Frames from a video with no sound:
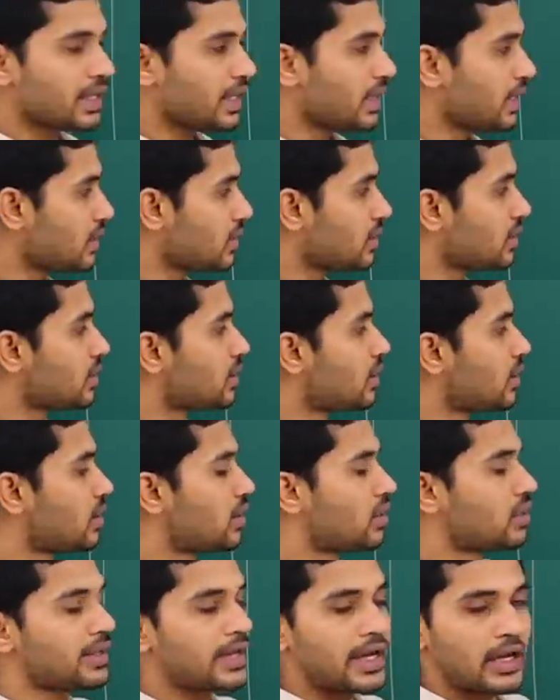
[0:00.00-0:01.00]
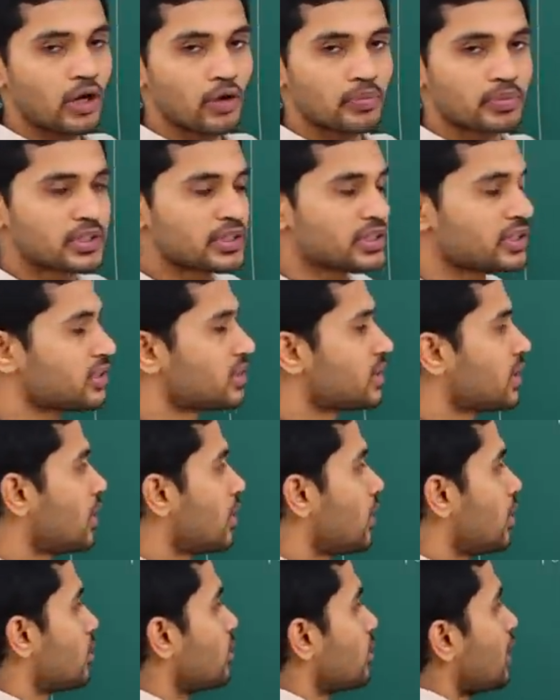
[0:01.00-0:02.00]
in uh, diopters
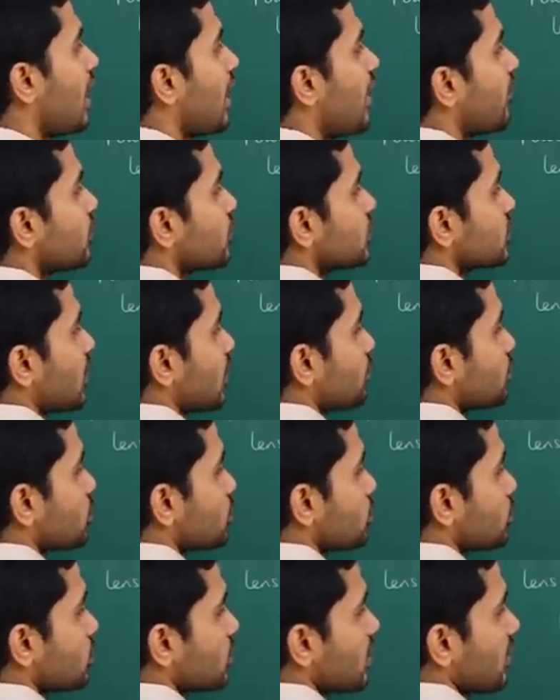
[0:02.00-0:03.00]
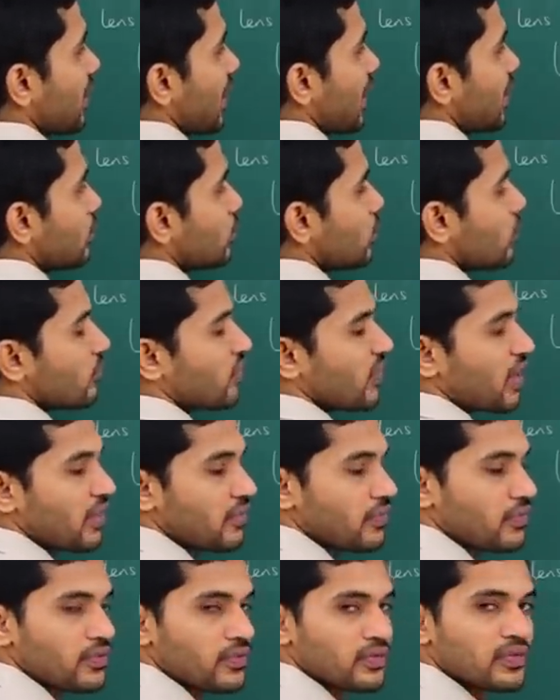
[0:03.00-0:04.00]
you will have to substitute the value of
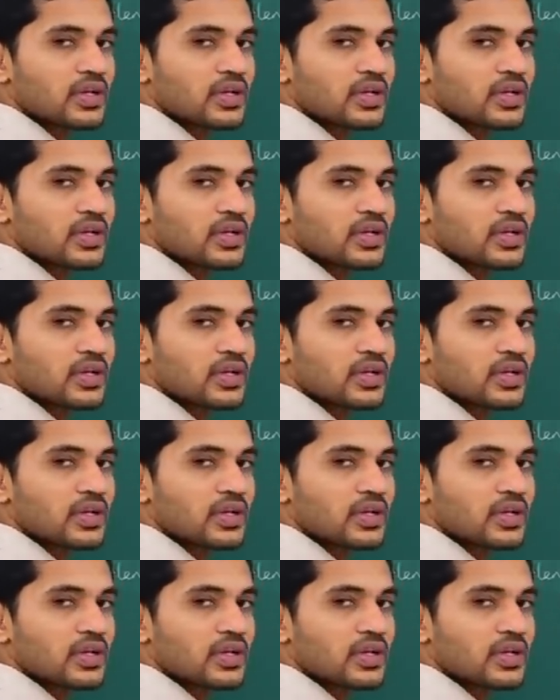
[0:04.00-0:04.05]
f